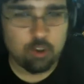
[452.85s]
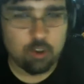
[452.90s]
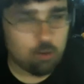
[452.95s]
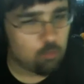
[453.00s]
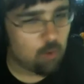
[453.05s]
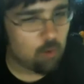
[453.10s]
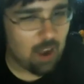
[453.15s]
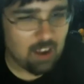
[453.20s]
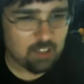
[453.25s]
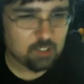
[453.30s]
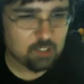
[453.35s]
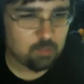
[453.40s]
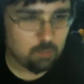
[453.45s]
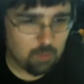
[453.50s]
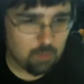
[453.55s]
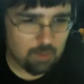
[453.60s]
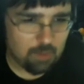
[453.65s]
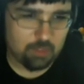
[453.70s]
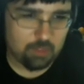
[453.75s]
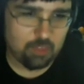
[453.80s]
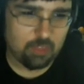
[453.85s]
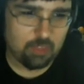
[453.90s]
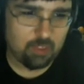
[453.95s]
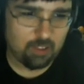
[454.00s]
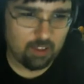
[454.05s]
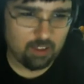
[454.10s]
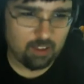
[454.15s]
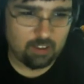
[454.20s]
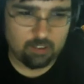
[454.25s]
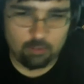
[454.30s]
no Rocksmith
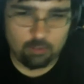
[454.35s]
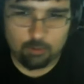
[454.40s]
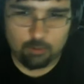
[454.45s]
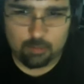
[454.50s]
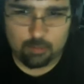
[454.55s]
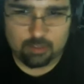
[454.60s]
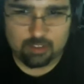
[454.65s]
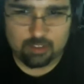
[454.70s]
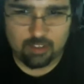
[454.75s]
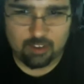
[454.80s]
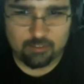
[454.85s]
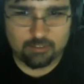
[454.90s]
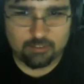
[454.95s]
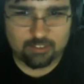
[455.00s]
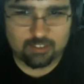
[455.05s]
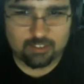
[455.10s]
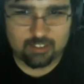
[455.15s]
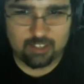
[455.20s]
on Ubisoft's.